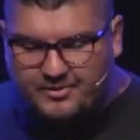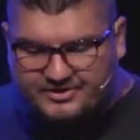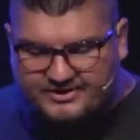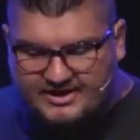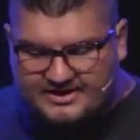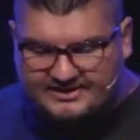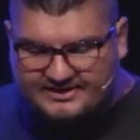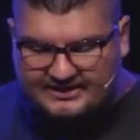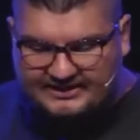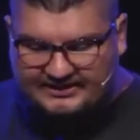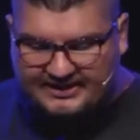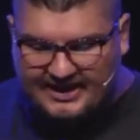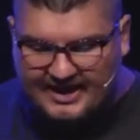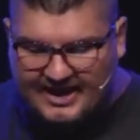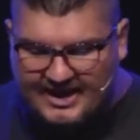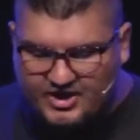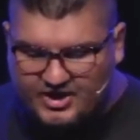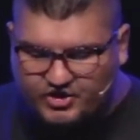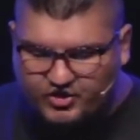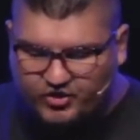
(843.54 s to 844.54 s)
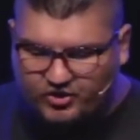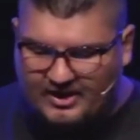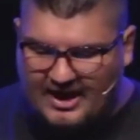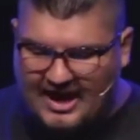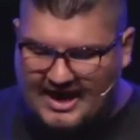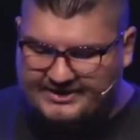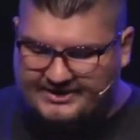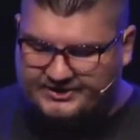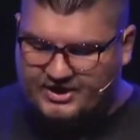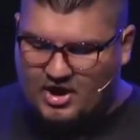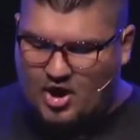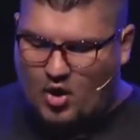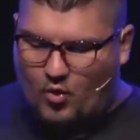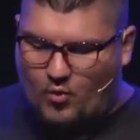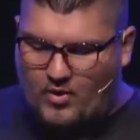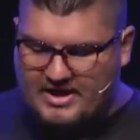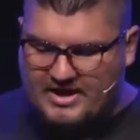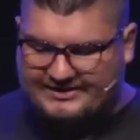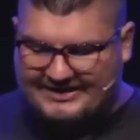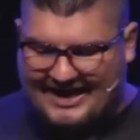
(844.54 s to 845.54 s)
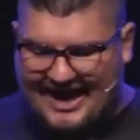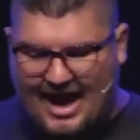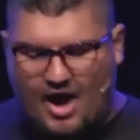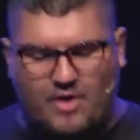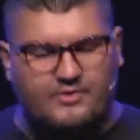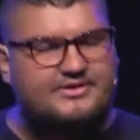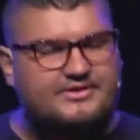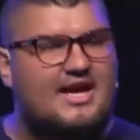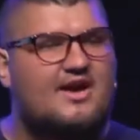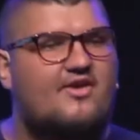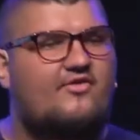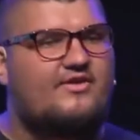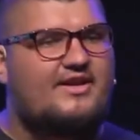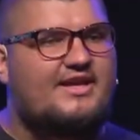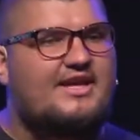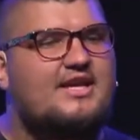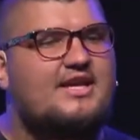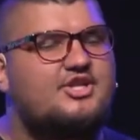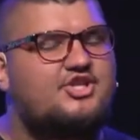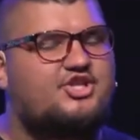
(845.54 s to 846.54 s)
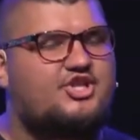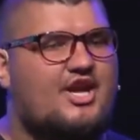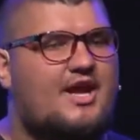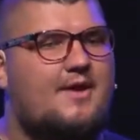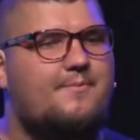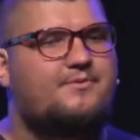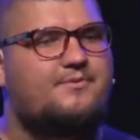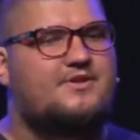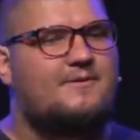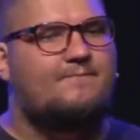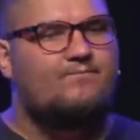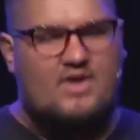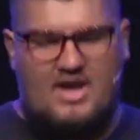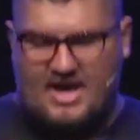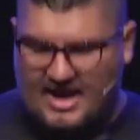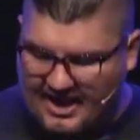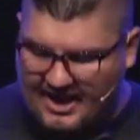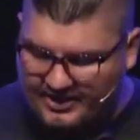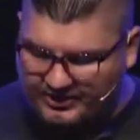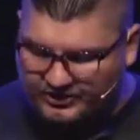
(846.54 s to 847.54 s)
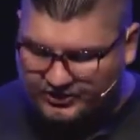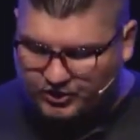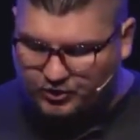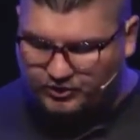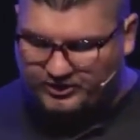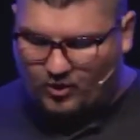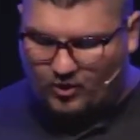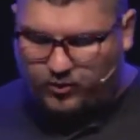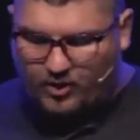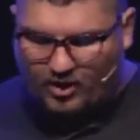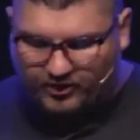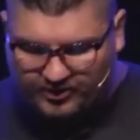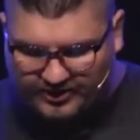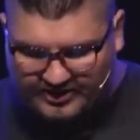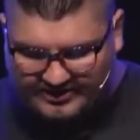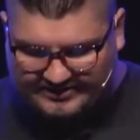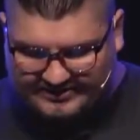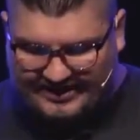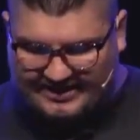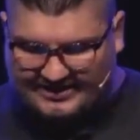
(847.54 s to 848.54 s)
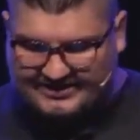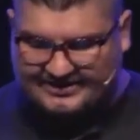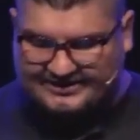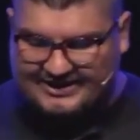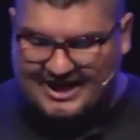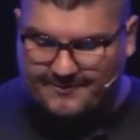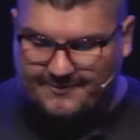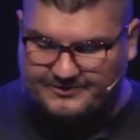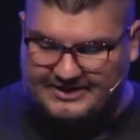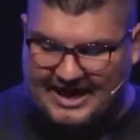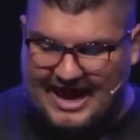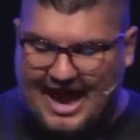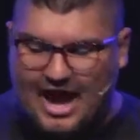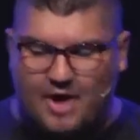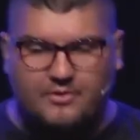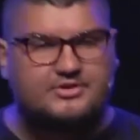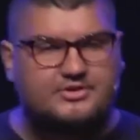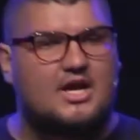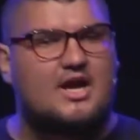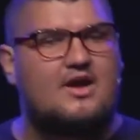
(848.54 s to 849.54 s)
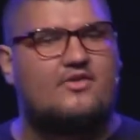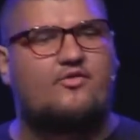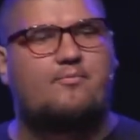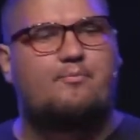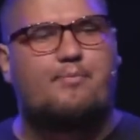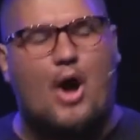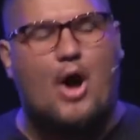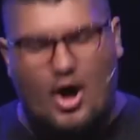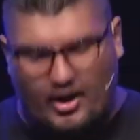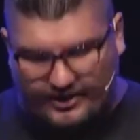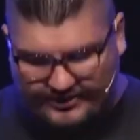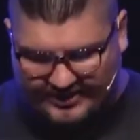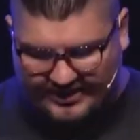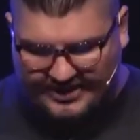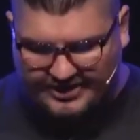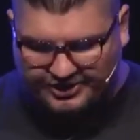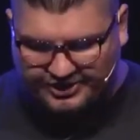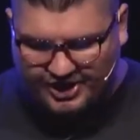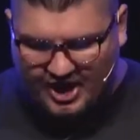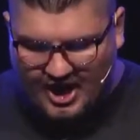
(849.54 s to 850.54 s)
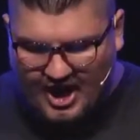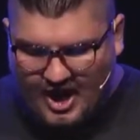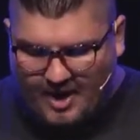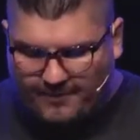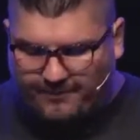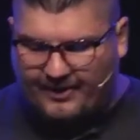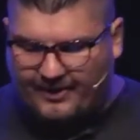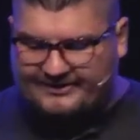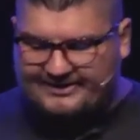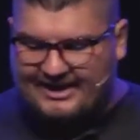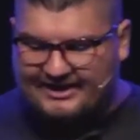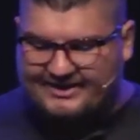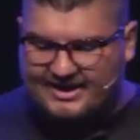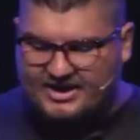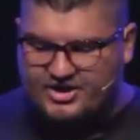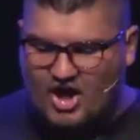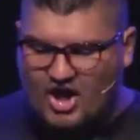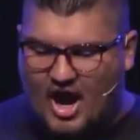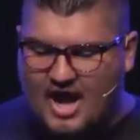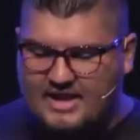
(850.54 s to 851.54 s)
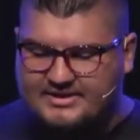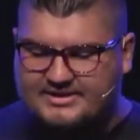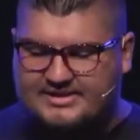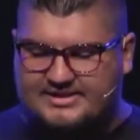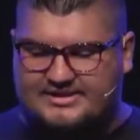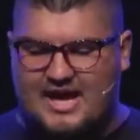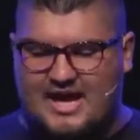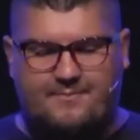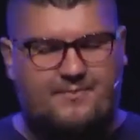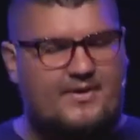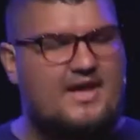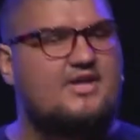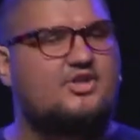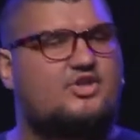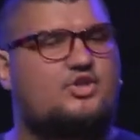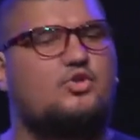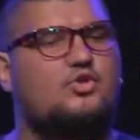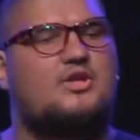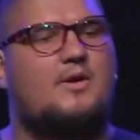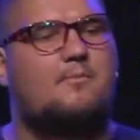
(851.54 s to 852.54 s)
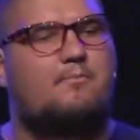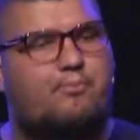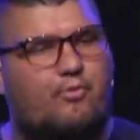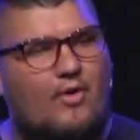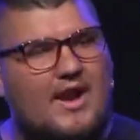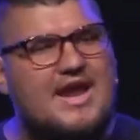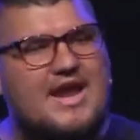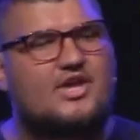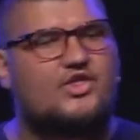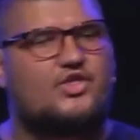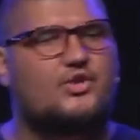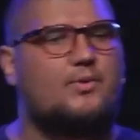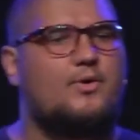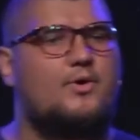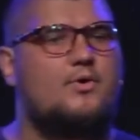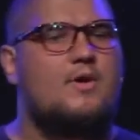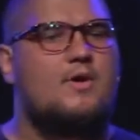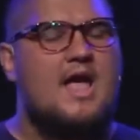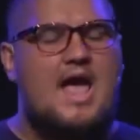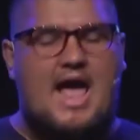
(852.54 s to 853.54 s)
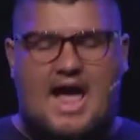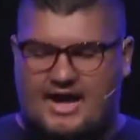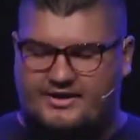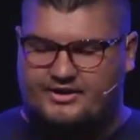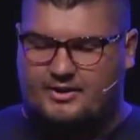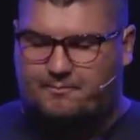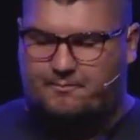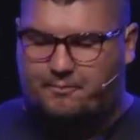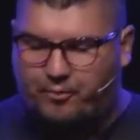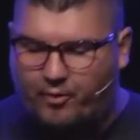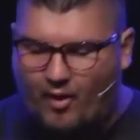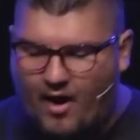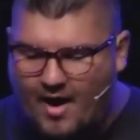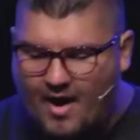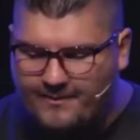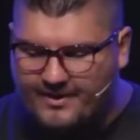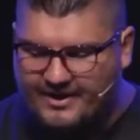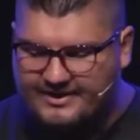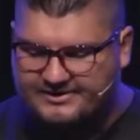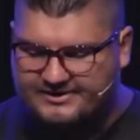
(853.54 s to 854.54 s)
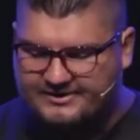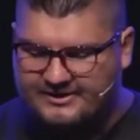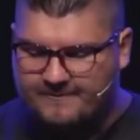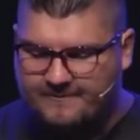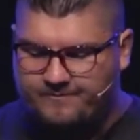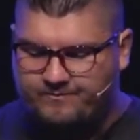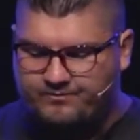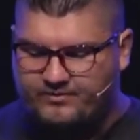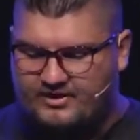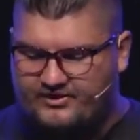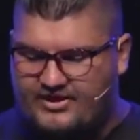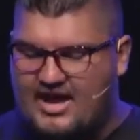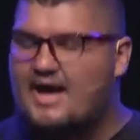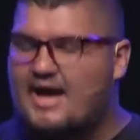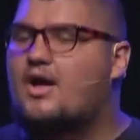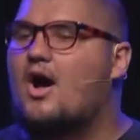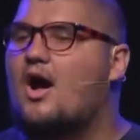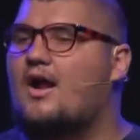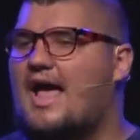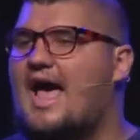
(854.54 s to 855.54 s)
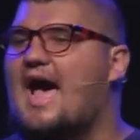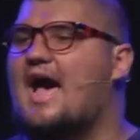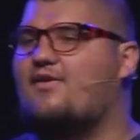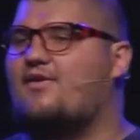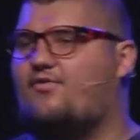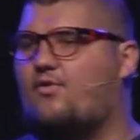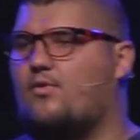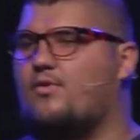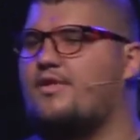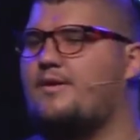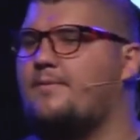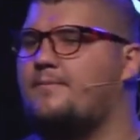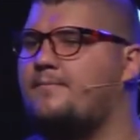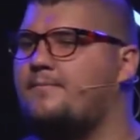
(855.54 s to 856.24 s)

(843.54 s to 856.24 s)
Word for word: says that the Israelites went out of Egypt into the wilderness. They stepped out of bondage, but they did not step into the breakthrough and the promise that God had for them.